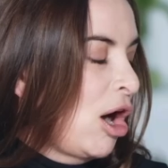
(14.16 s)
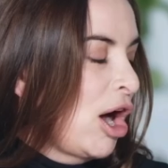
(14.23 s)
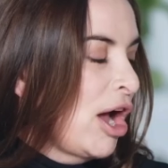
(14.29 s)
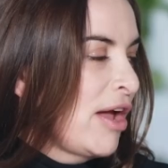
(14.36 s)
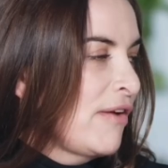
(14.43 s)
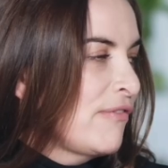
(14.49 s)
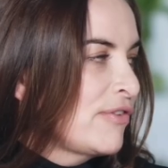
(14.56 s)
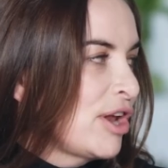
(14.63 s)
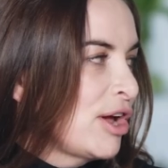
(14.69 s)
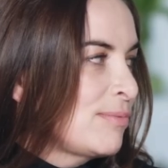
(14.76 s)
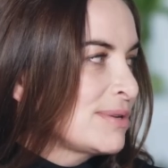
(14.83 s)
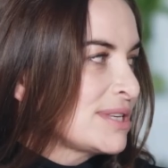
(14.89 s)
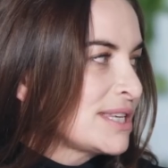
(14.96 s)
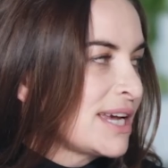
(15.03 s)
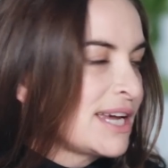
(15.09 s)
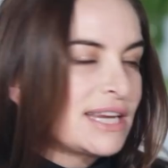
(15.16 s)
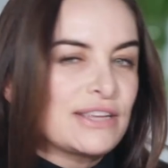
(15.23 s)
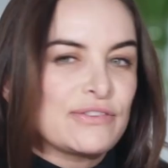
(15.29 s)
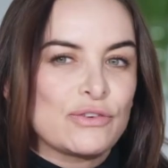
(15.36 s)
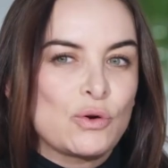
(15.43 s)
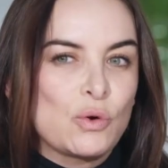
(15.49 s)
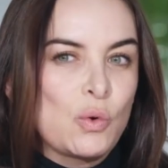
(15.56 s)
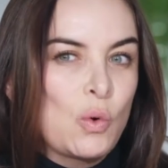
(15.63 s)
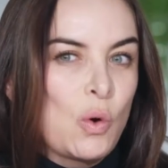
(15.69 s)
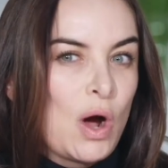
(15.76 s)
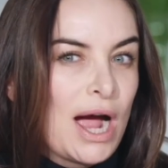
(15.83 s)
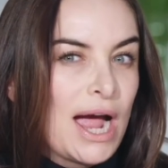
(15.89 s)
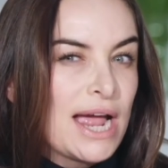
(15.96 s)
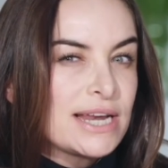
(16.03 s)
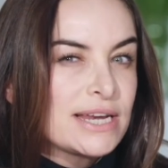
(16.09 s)
I have known Mercedes
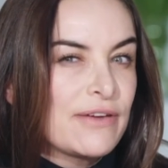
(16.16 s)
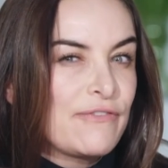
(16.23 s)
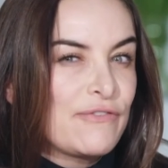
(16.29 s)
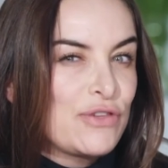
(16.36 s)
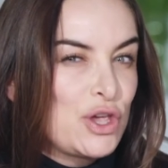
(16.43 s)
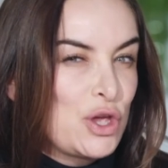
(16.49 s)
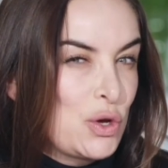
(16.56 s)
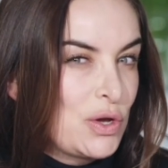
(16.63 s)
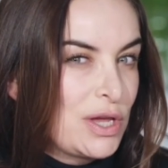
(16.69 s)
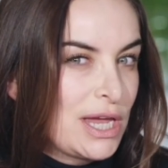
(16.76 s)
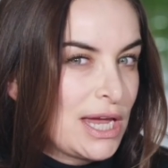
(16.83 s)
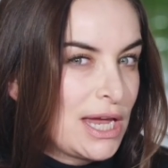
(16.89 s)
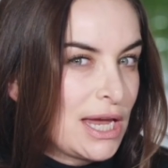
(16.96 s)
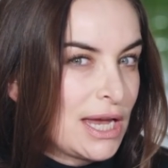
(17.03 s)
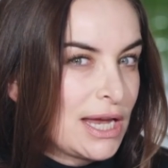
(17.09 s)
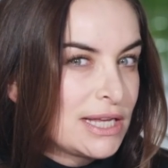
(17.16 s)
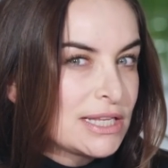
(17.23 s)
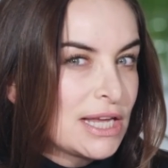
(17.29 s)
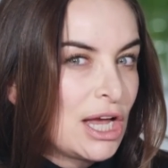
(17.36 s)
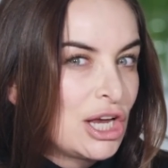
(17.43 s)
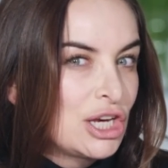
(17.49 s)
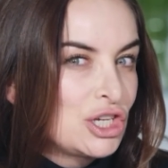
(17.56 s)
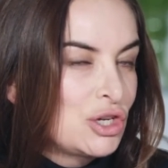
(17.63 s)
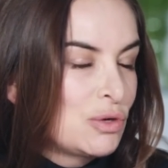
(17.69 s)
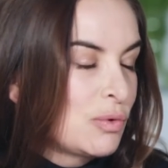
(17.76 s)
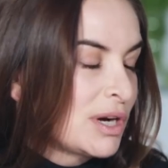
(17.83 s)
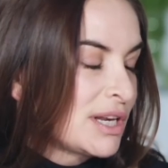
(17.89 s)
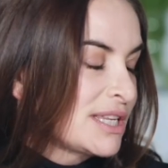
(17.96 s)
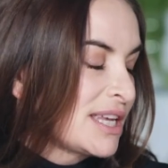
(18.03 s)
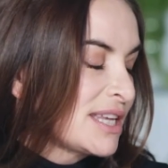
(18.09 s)
quite a few years.
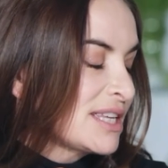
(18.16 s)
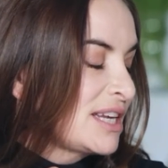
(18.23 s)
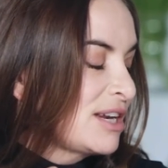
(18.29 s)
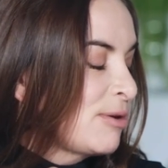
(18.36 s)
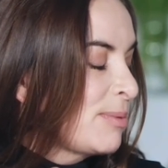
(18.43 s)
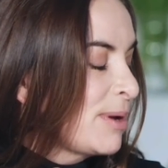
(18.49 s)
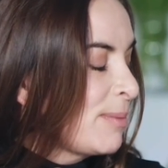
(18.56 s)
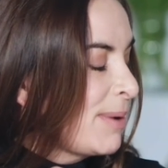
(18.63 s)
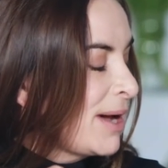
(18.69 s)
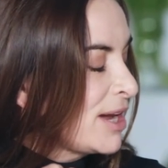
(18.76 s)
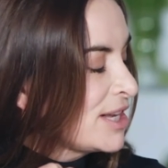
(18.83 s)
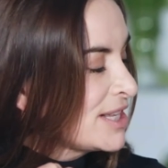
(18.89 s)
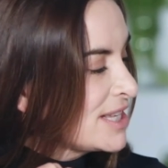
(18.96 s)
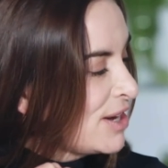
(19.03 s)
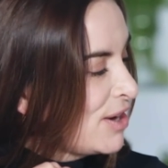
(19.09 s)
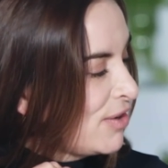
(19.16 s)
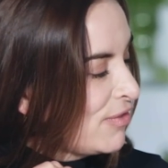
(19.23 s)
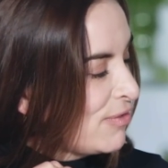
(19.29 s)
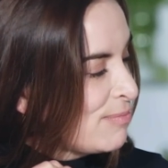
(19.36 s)
Do you want to tell us a little bit about yourself,